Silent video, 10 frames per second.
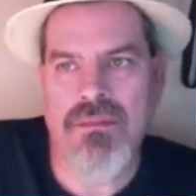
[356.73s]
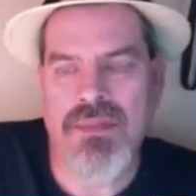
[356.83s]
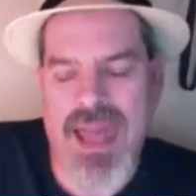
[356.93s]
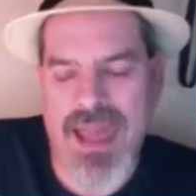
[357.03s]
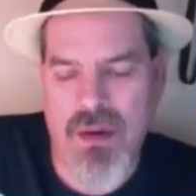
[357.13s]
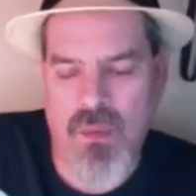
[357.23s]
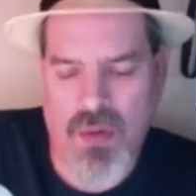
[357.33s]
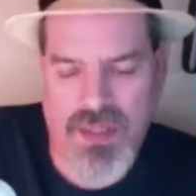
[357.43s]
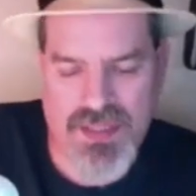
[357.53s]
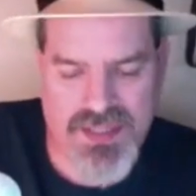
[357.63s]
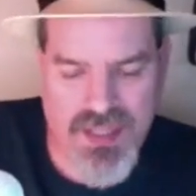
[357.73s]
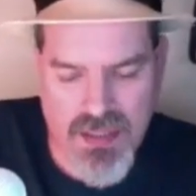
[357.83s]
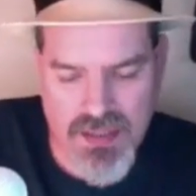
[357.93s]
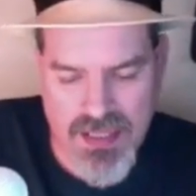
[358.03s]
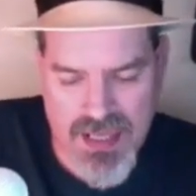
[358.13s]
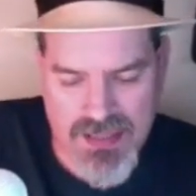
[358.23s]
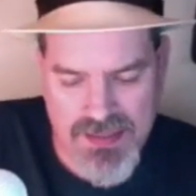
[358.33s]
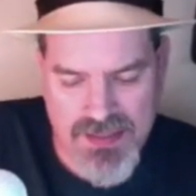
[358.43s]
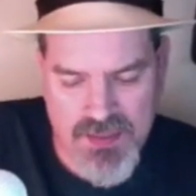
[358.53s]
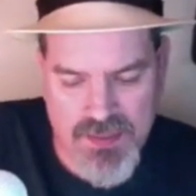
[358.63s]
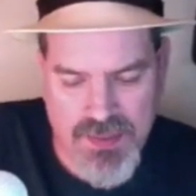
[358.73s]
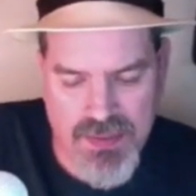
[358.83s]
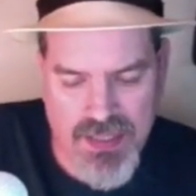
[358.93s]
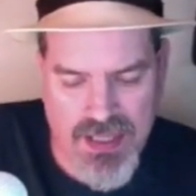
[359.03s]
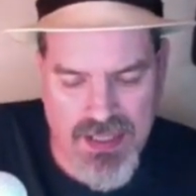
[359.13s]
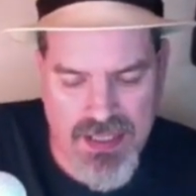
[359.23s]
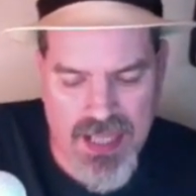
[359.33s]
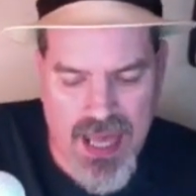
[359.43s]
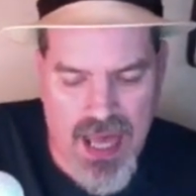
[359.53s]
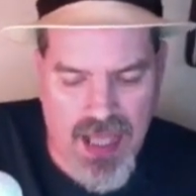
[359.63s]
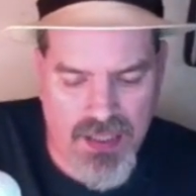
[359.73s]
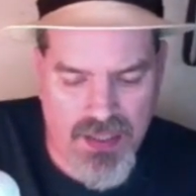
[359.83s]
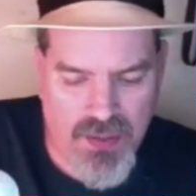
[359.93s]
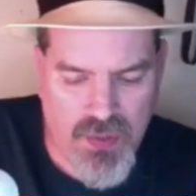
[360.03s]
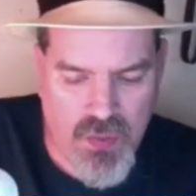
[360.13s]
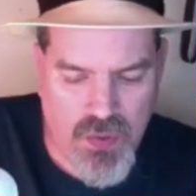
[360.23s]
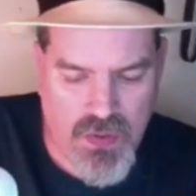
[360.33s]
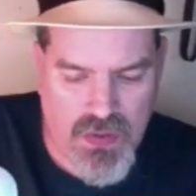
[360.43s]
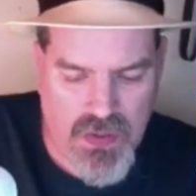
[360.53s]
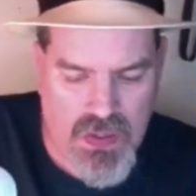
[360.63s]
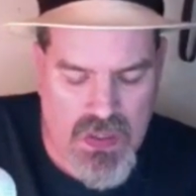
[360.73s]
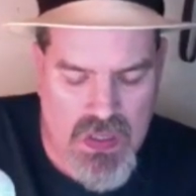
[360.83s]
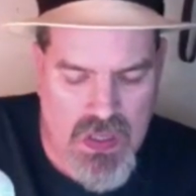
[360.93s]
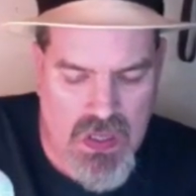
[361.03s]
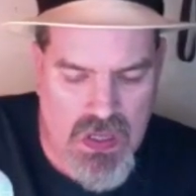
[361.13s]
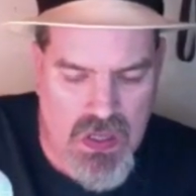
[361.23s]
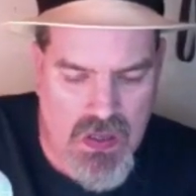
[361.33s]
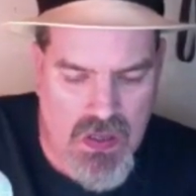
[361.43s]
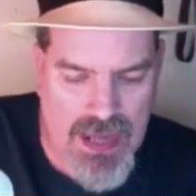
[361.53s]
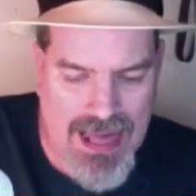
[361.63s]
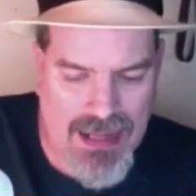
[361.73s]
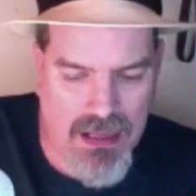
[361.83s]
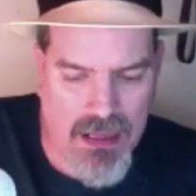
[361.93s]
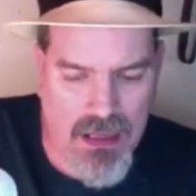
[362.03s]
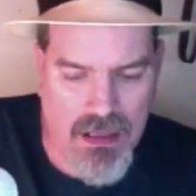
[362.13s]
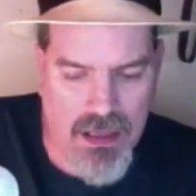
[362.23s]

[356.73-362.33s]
now what it's done, guys, is it's put a Yalu uh, icon